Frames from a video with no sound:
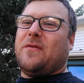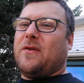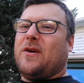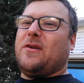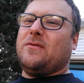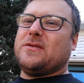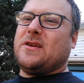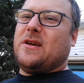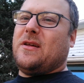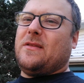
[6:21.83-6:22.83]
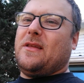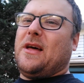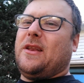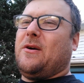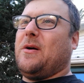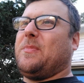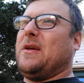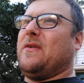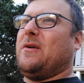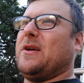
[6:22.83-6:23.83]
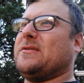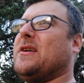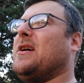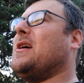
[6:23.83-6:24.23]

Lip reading: for those that know what Pivo is.